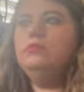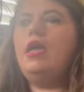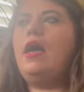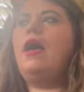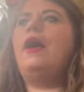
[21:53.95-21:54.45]

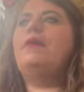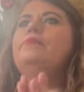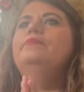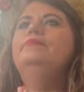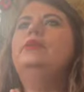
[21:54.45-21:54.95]

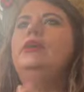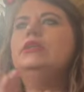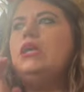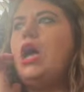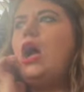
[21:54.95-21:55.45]

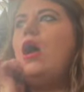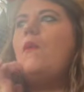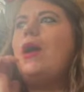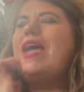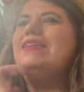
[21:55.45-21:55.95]
And
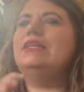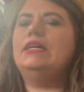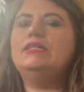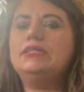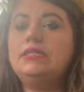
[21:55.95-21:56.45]
so it
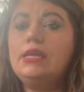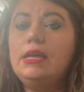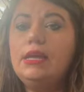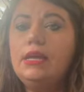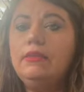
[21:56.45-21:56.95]
does
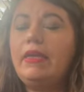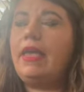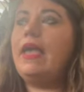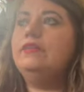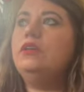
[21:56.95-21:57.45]
like,
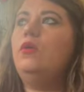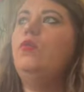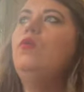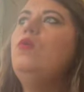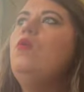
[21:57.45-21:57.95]
and
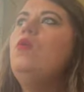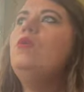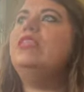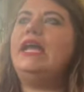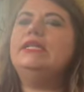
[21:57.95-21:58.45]
so
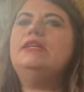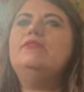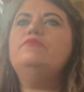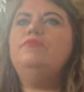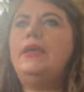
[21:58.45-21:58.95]
that is
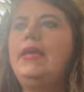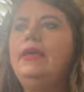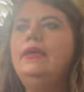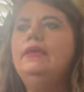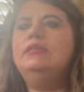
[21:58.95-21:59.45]
a
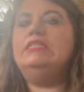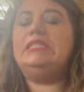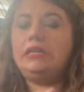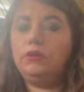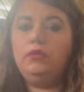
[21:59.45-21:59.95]
big
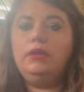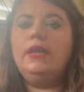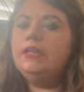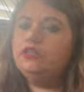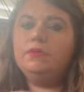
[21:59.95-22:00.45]
deal
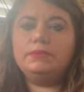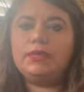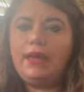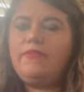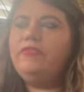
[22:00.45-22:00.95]
in Trip's
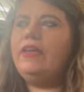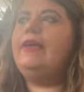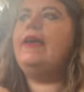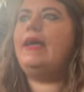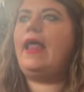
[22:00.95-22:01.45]
life,
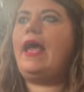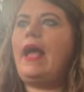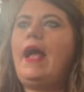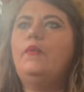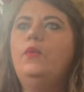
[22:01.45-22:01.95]
like, and
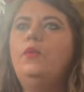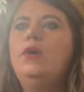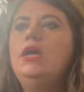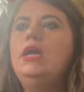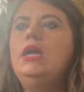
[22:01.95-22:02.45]
how
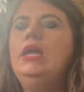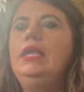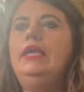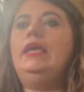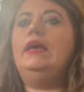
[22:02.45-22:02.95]

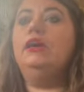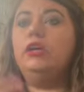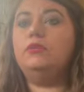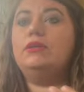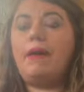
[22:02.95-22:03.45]
he
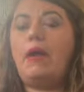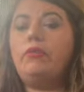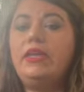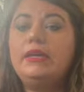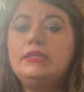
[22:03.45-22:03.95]
goes about
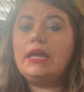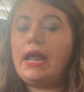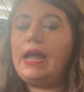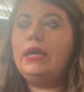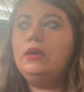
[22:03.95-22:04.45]
things.
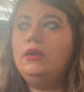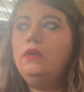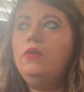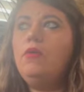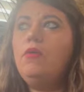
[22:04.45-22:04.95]
I
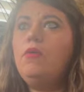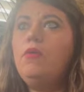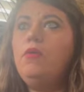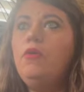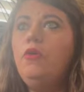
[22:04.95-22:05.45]

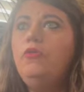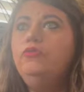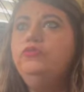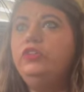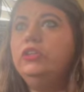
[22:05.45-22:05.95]

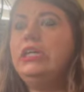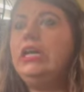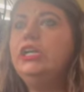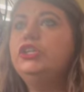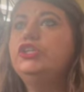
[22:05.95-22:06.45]
fully
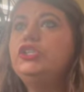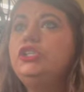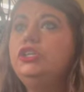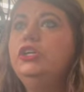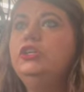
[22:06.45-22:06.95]

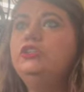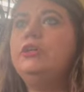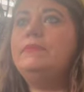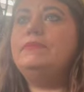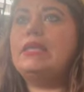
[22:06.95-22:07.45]
understood
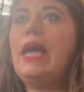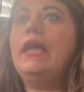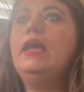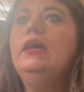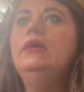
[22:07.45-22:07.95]
Trip's
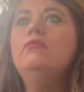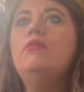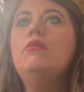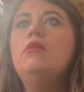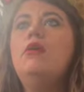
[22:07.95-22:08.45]
like
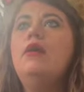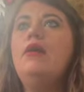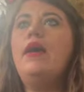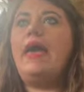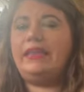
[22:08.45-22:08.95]

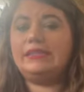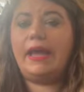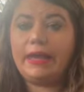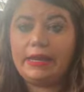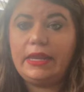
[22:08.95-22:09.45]

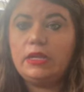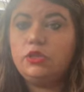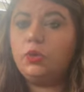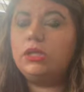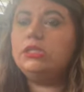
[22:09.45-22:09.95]
anxiety
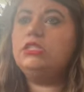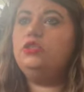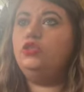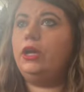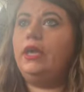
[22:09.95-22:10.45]
towards
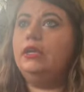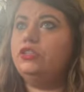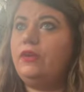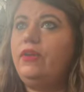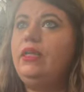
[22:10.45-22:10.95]
drinking and
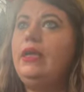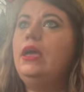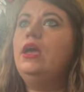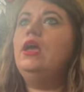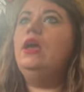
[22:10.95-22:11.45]
driving. Like
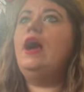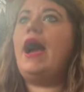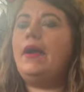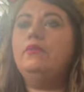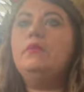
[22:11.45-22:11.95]

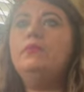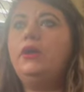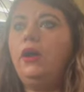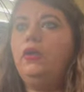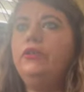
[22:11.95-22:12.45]
I remember
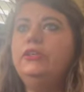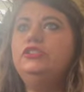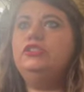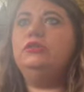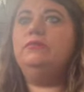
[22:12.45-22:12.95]
in
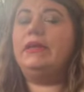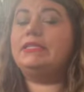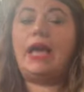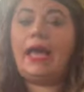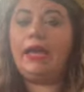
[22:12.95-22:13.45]
college, because
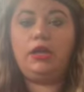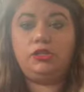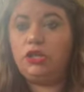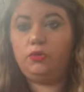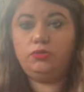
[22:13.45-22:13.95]
I
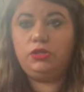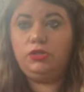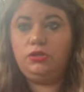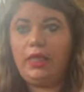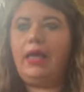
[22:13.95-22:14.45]
don't,
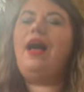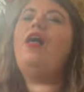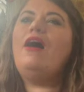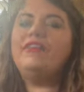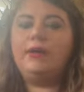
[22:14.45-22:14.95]
like I'll
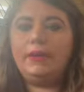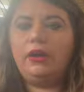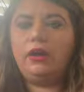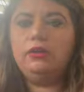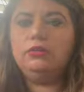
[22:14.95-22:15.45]
have a
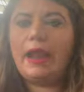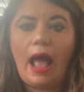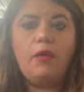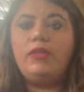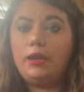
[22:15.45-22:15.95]
beer
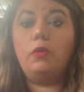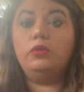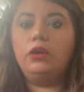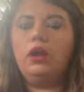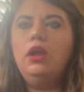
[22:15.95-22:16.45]
now that I'm
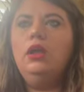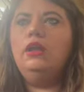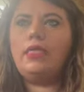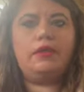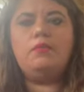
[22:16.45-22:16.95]
older,
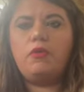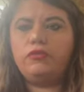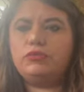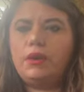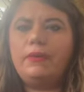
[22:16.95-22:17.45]
now that I'm
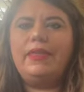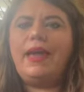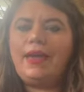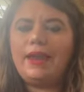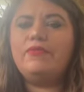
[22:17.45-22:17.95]
over 21,
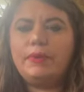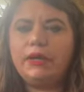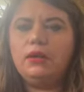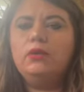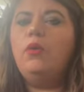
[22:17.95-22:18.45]
like I can have a
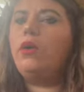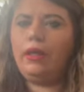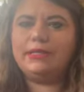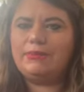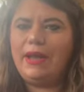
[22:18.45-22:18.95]
beer or a
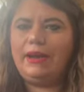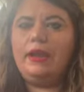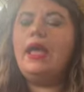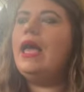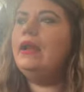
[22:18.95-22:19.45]
glass of wine
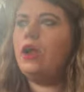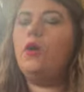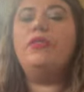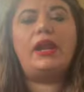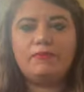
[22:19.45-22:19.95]
and
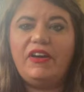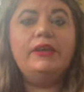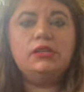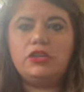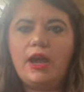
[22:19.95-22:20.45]
know that I'm fine
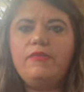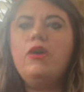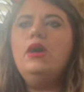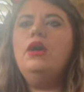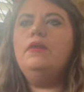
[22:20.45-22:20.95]
to drive
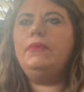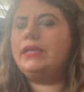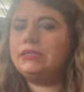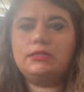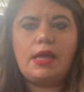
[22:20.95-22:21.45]

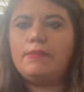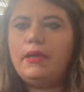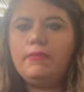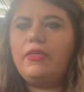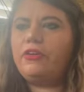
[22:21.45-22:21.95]
because I'm
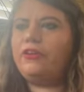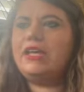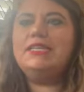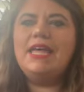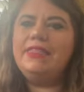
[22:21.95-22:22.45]
in my
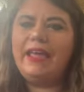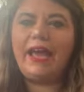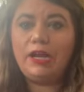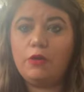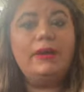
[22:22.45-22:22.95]
30s and like
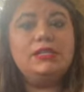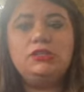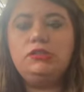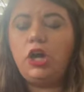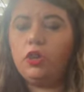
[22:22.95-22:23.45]
I know my
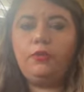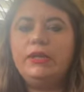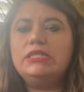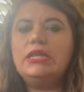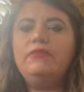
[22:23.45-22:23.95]

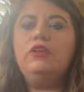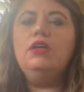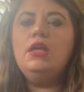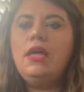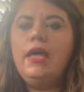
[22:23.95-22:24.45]
tolerance level.
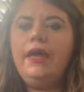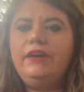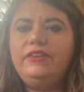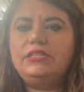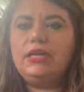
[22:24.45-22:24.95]
And
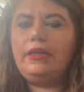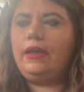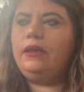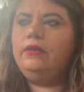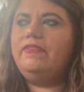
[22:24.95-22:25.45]
obviously like
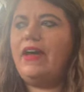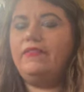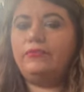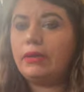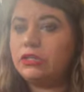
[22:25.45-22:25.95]
if I have
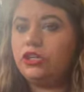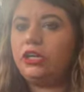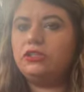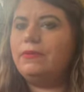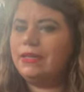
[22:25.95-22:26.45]
a mixed drink
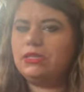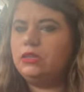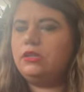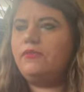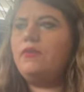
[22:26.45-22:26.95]
or something, it's a
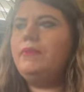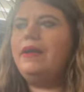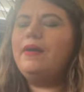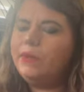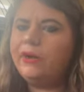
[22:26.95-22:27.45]
little different,
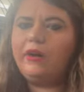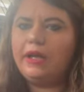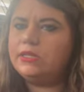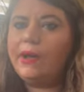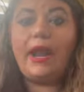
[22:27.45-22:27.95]
but a beer or a
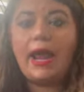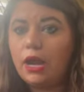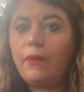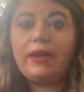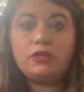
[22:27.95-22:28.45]
glass of wine, I
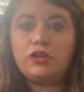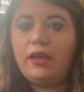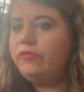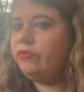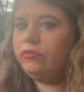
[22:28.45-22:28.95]
know I can
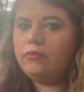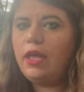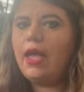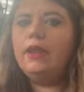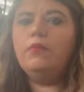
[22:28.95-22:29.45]
drive
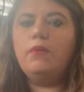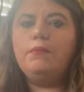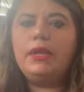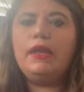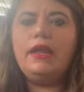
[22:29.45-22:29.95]
and it won't
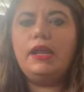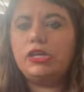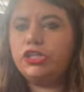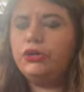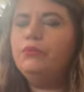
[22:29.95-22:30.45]
be an
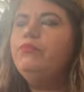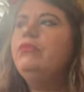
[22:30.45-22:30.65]
issue.